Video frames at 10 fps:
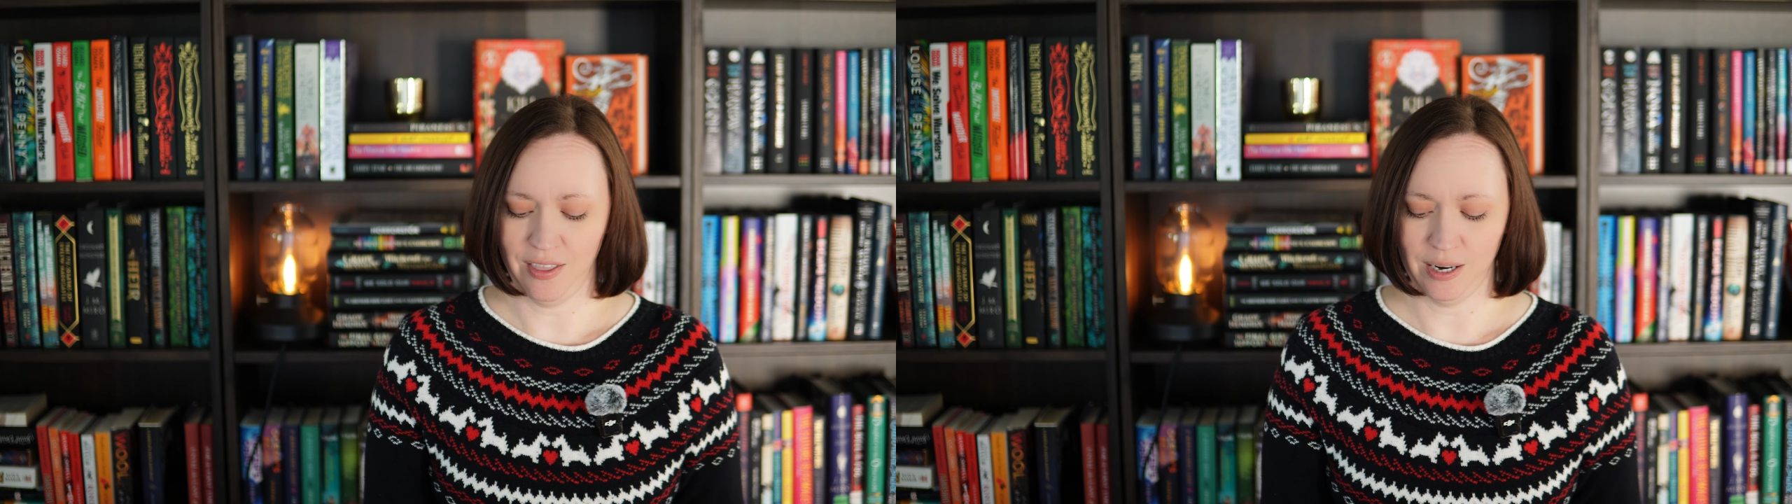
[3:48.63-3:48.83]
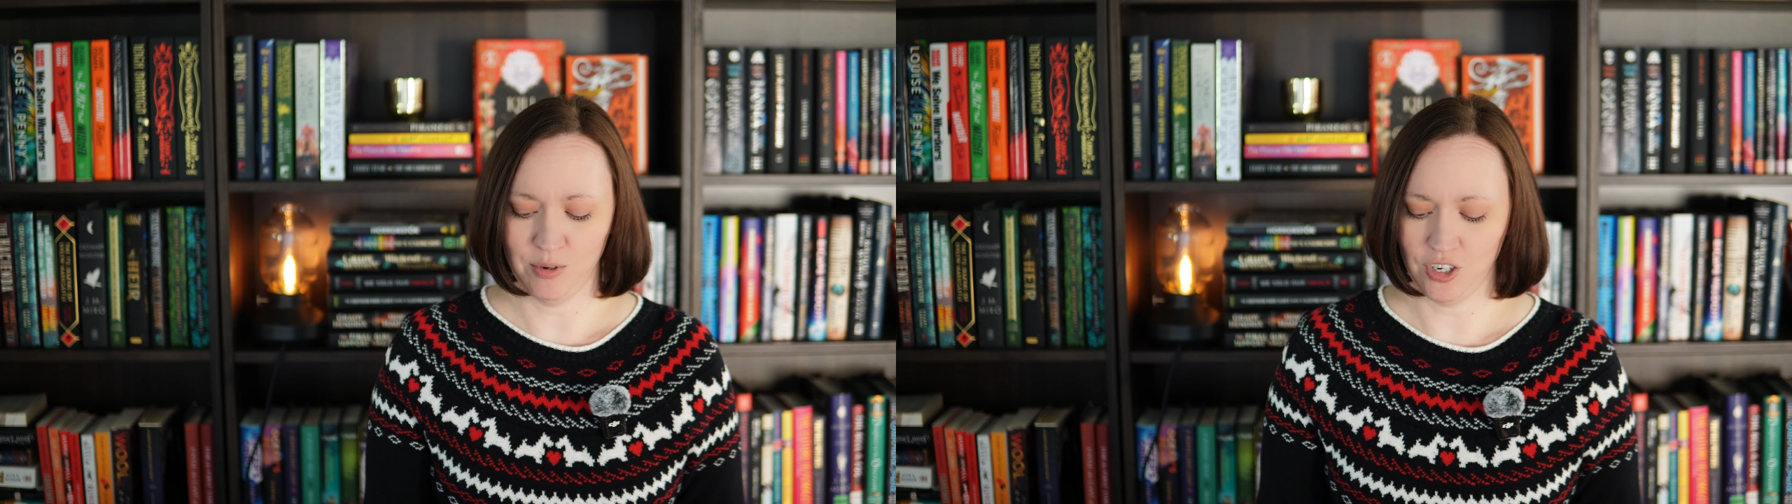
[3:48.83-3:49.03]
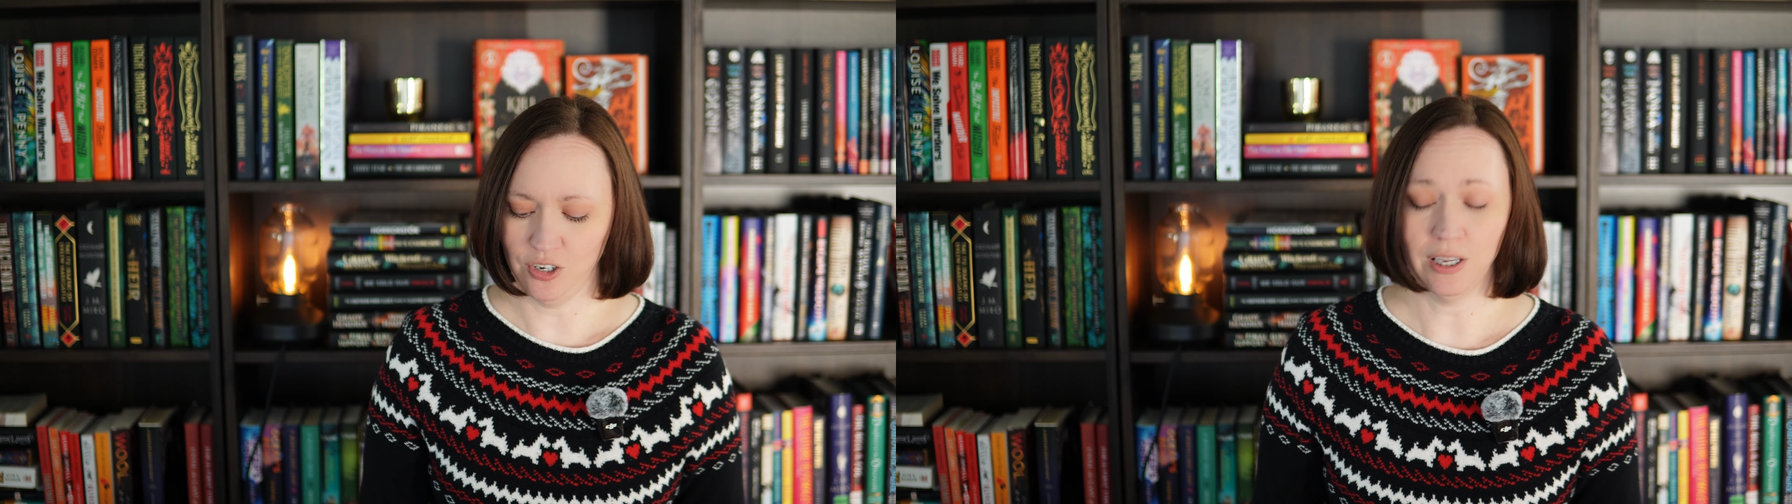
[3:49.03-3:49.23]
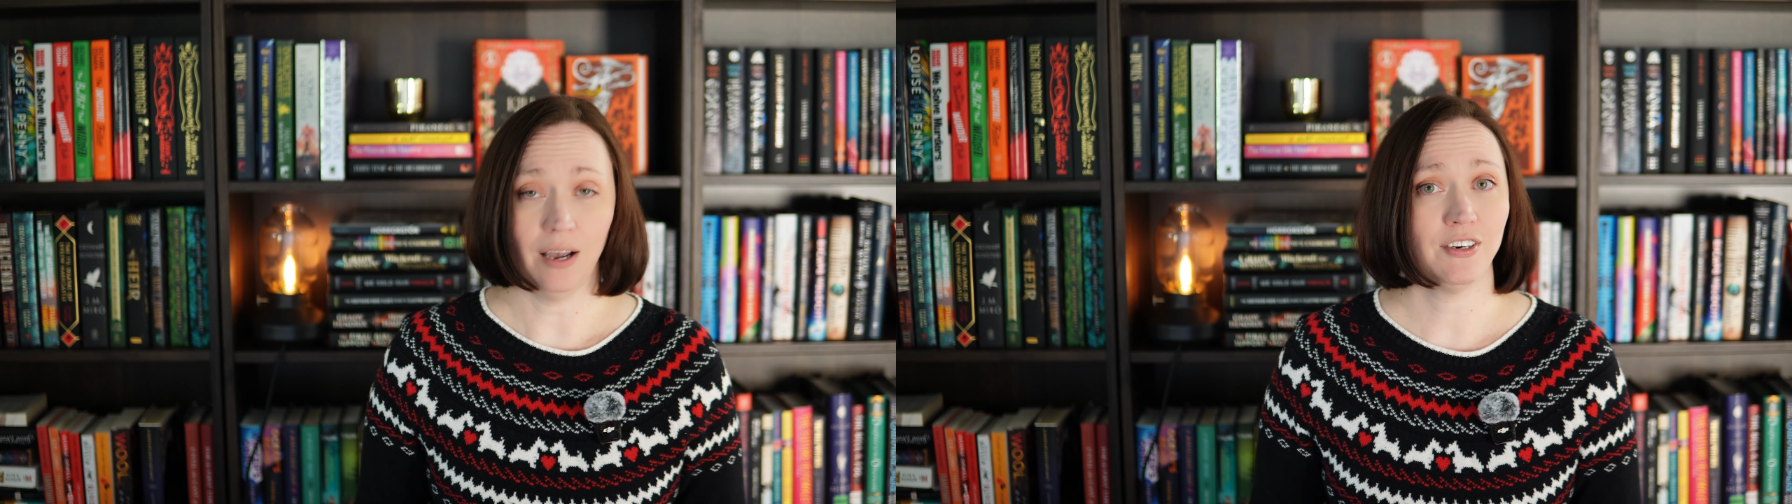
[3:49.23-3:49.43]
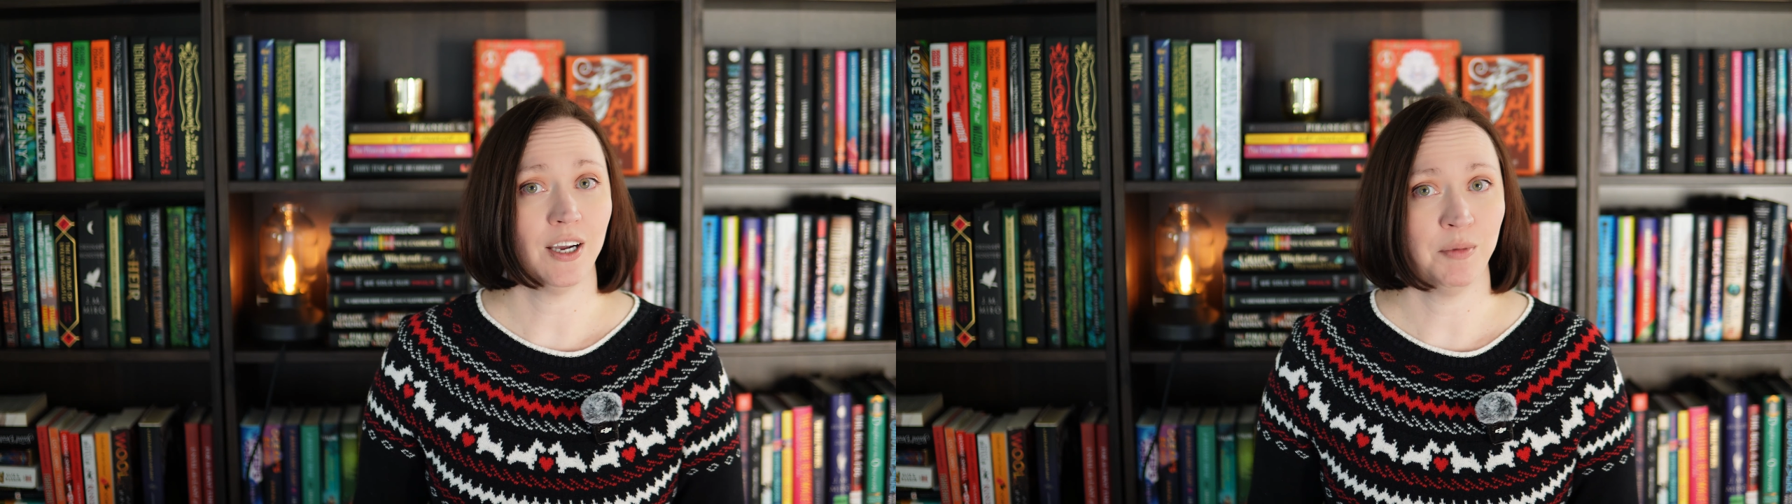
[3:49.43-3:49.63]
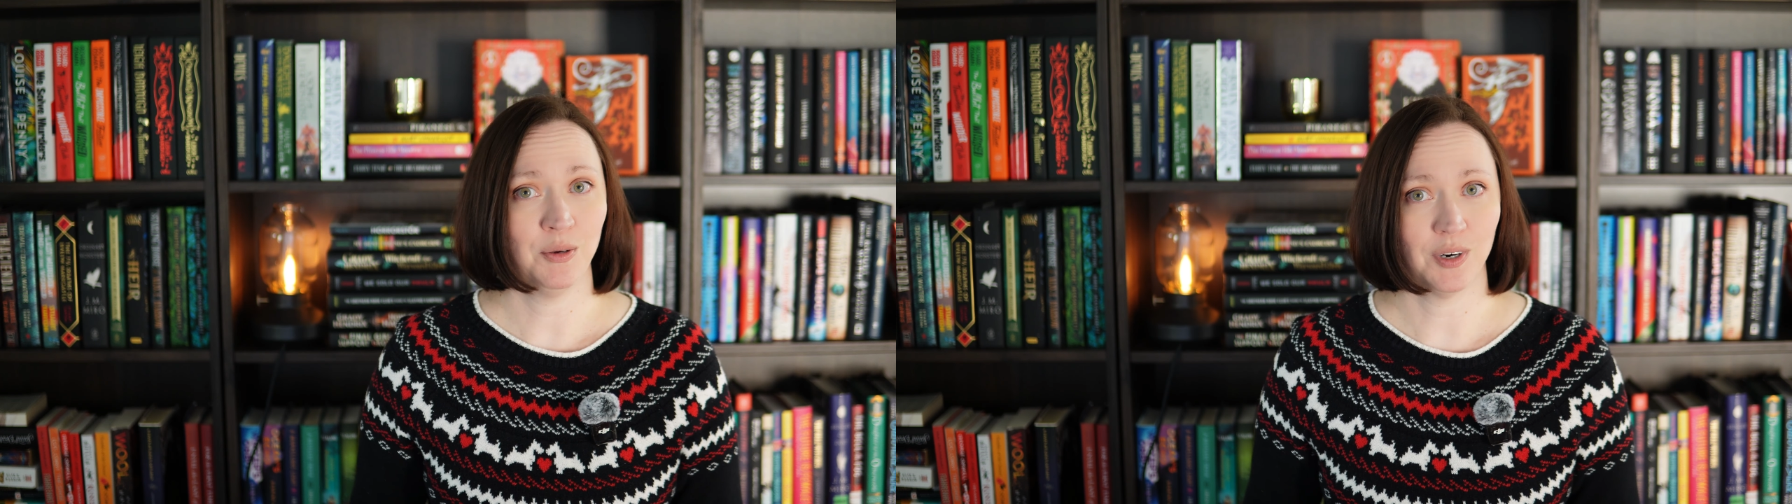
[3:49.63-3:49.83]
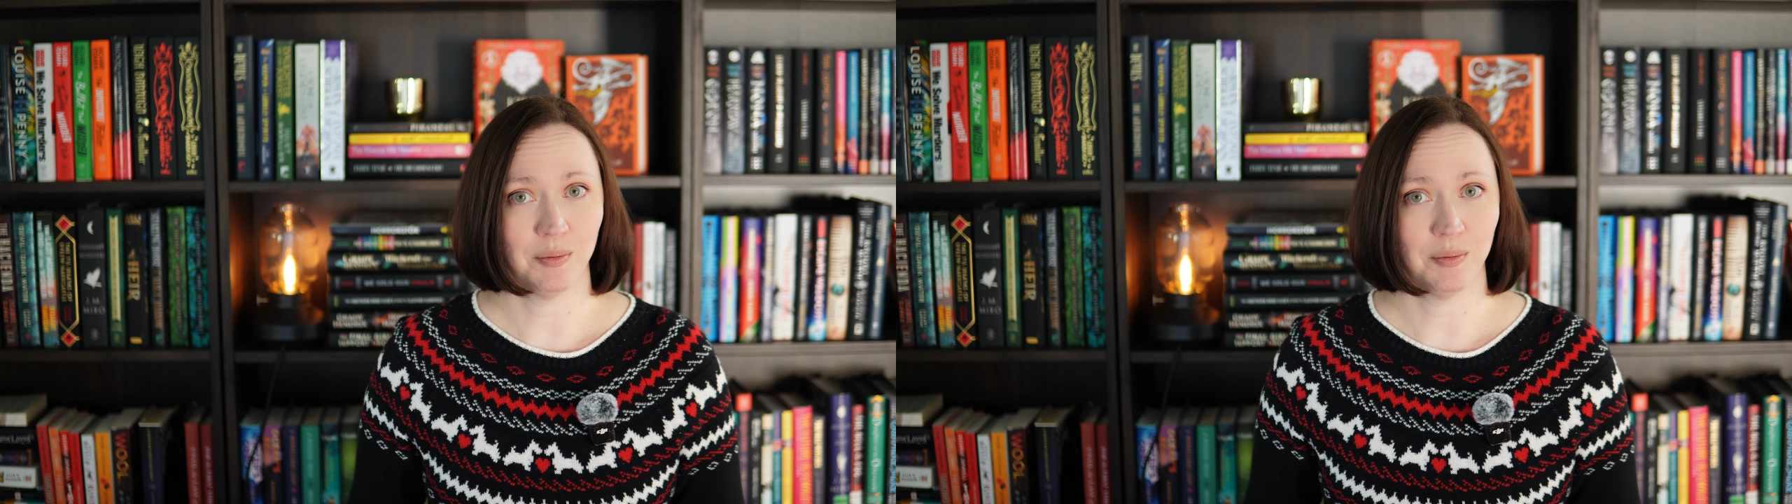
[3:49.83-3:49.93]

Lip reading: that I'm sure you laughed at me when